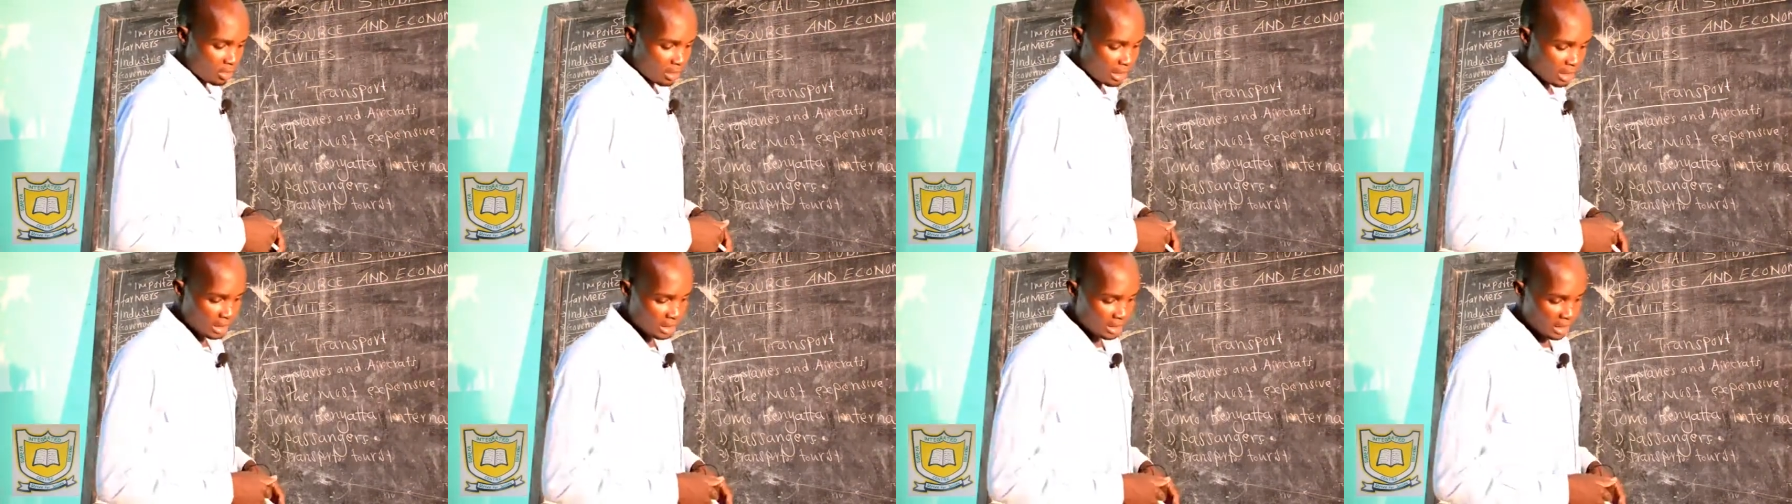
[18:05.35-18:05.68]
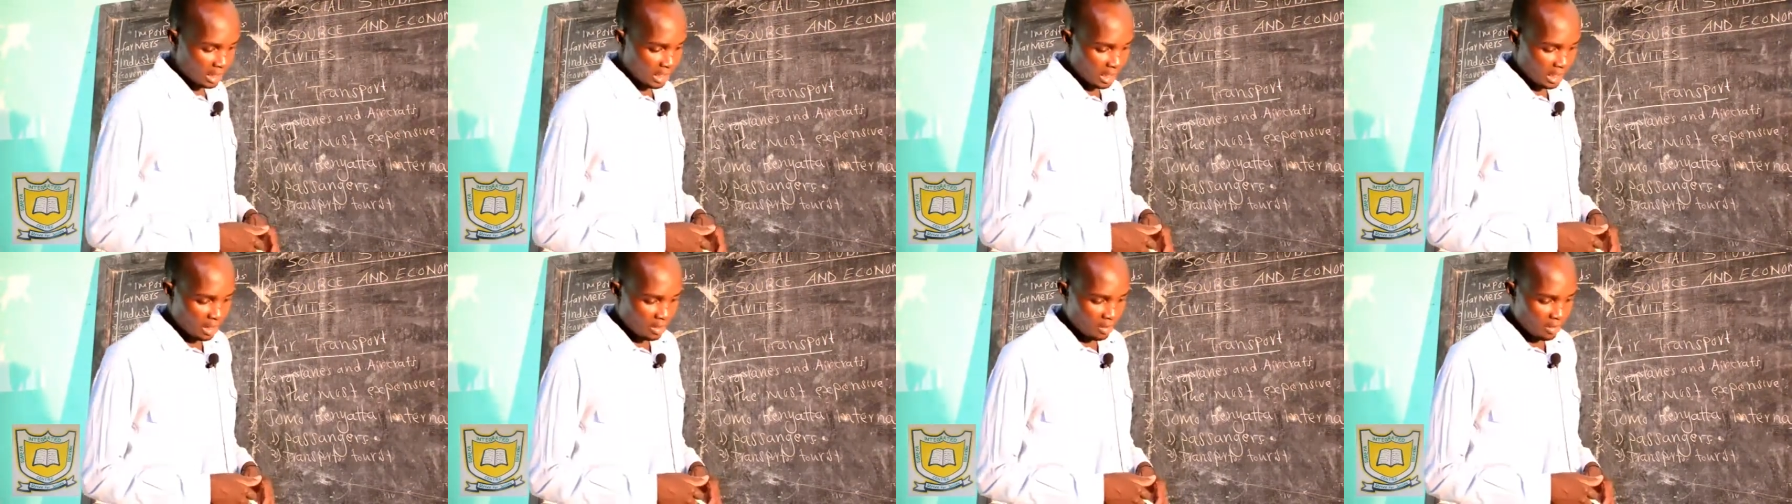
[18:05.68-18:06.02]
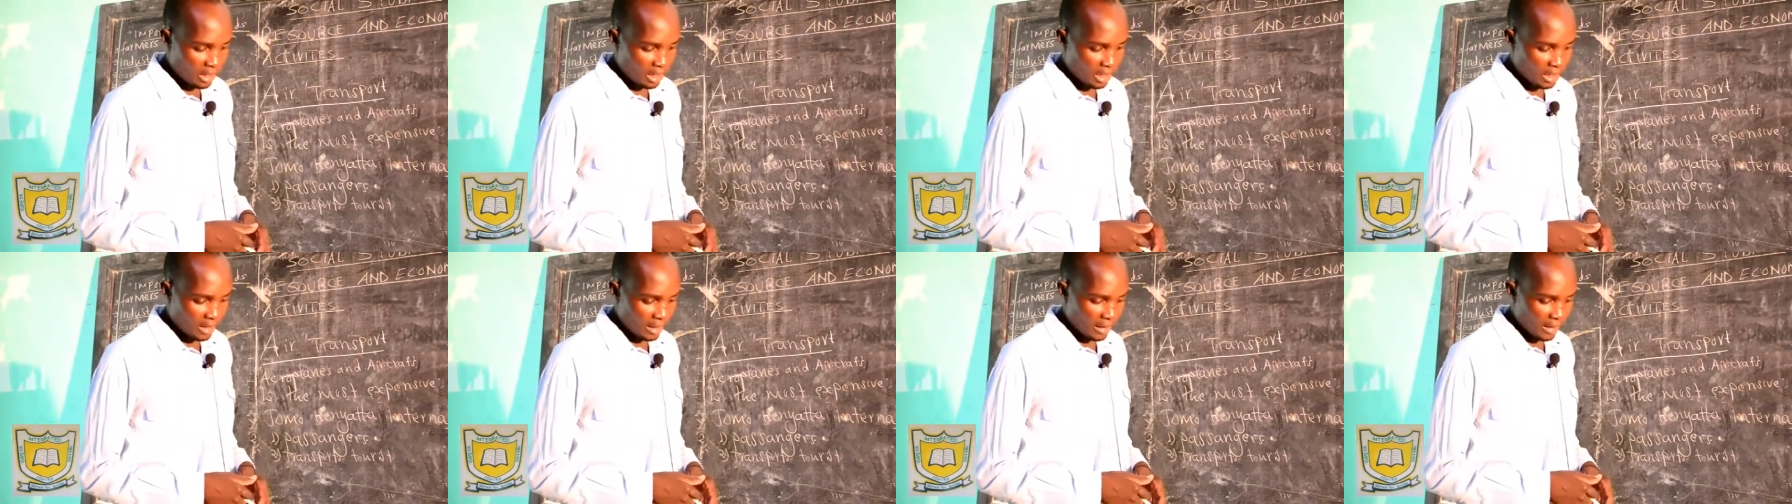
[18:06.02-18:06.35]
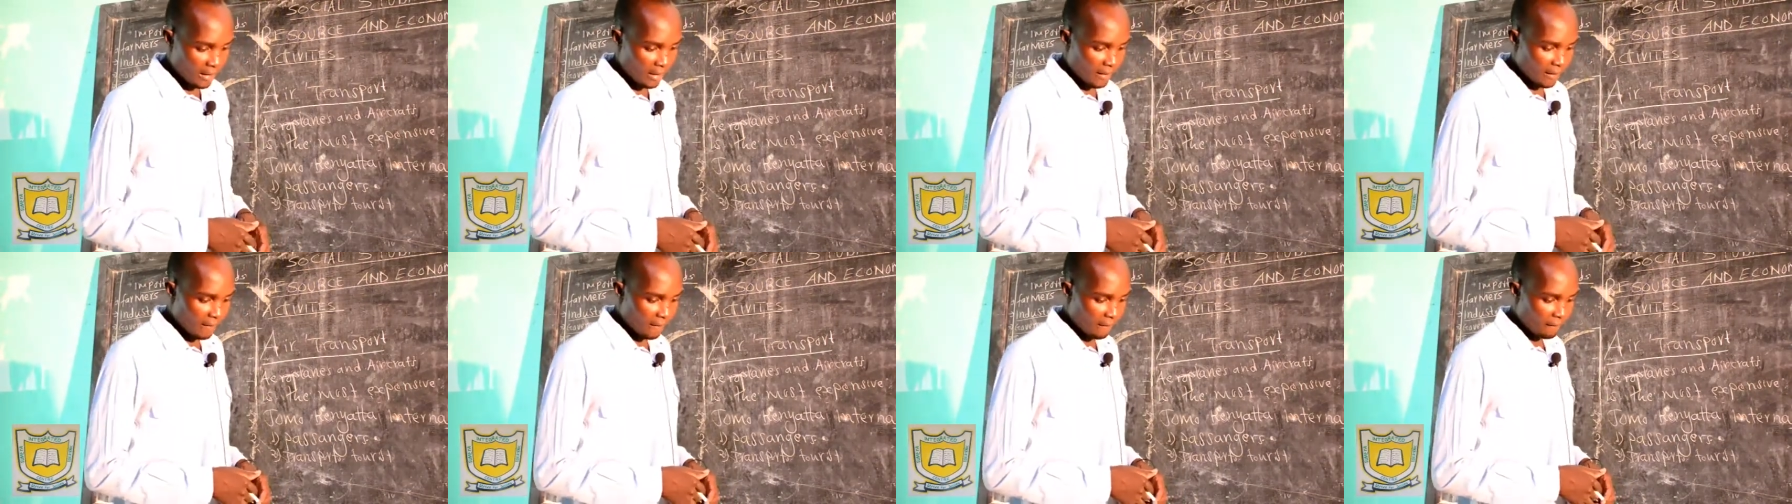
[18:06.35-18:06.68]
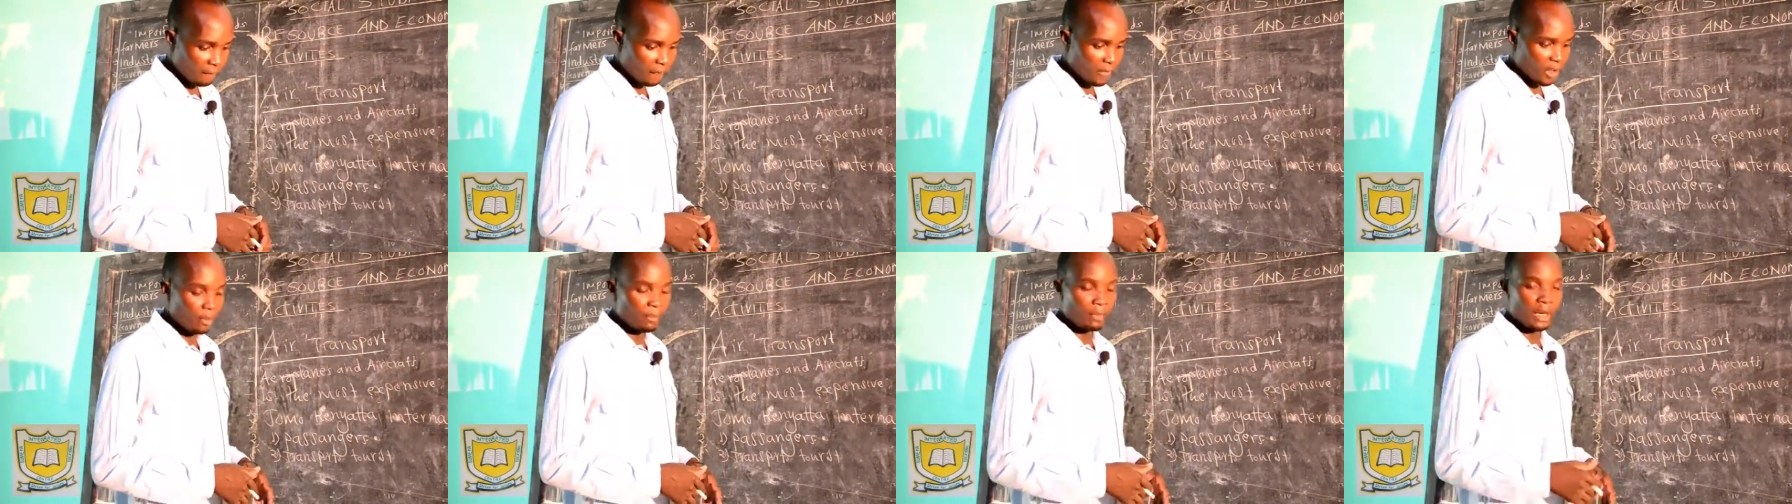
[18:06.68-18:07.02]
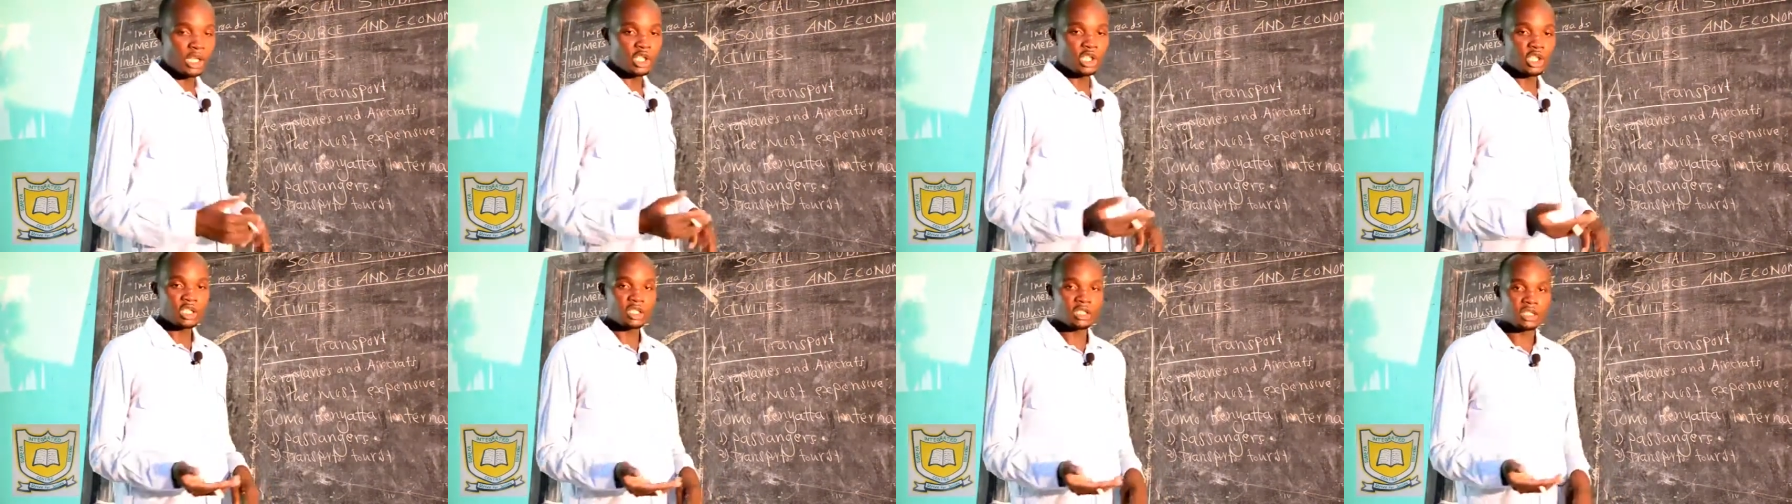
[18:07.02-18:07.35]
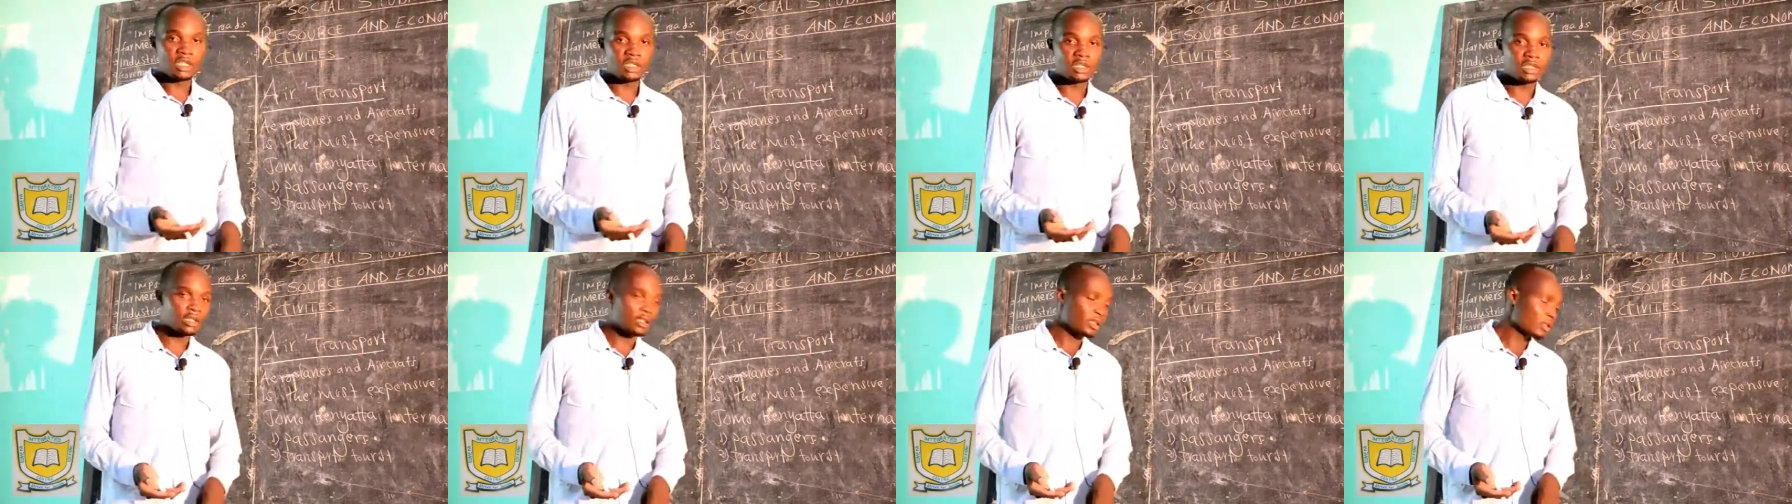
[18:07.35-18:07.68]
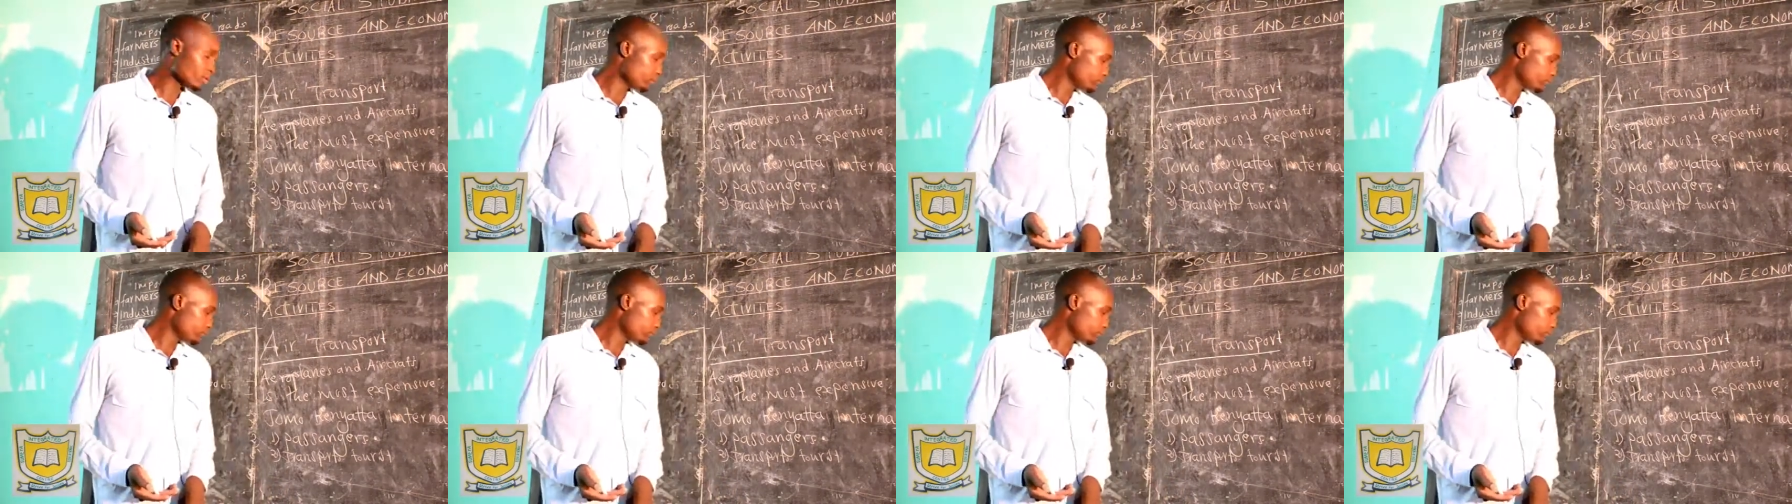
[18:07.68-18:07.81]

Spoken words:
there is another one for emergencies.